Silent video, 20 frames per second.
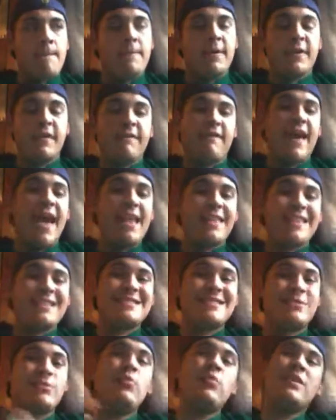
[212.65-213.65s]
But the fact
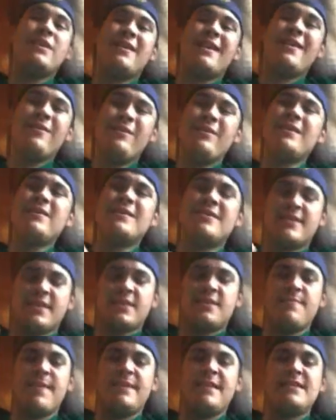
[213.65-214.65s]
is, let's
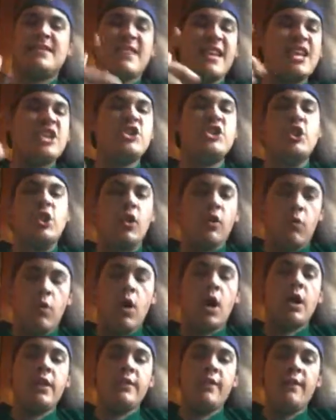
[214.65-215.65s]
just admit this, he should have
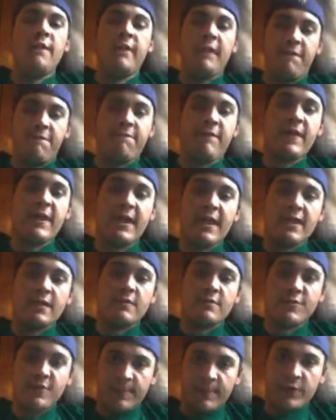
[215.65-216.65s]
won the
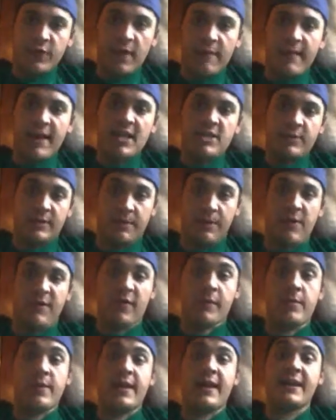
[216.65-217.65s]
freaking triple threat match with the
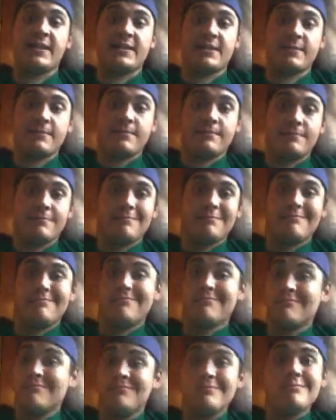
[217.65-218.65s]
Perfect Plex.
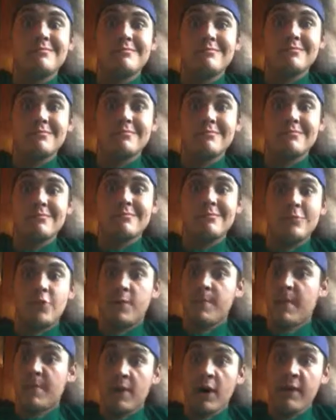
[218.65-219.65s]

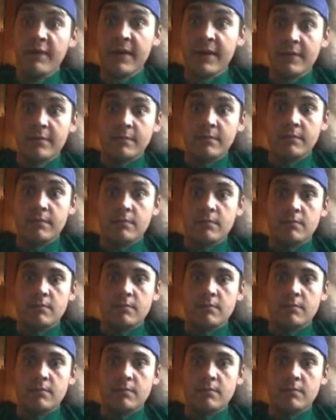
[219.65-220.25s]
Would have been perfect.